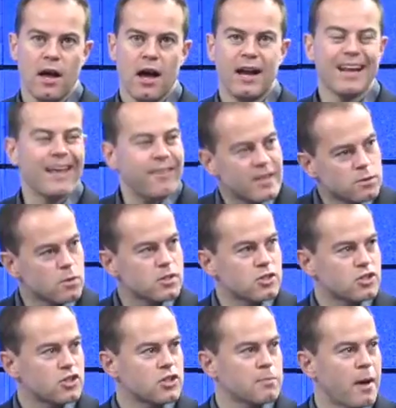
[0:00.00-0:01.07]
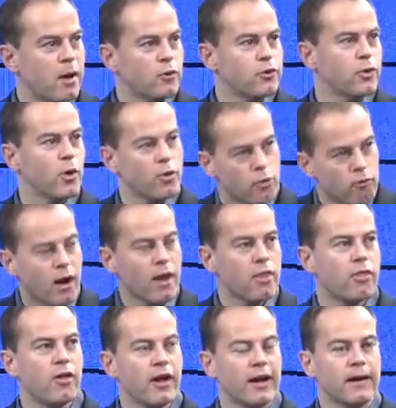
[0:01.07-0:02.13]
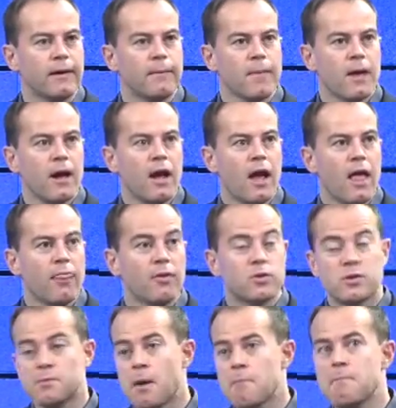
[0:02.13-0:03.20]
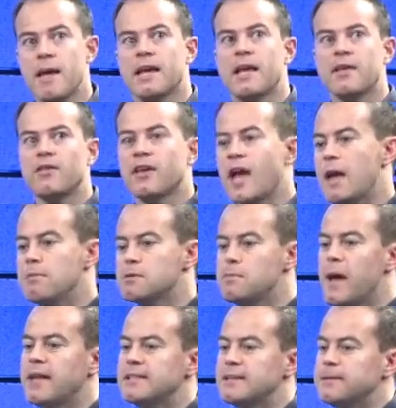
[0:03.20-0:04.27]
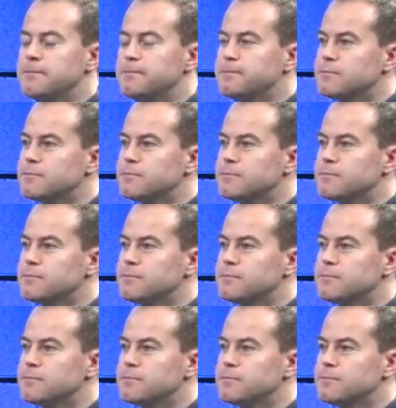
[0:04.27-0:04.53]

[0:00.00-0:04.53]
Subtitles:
And again, this wasn't just about doing the right thing. This was about making the Games better,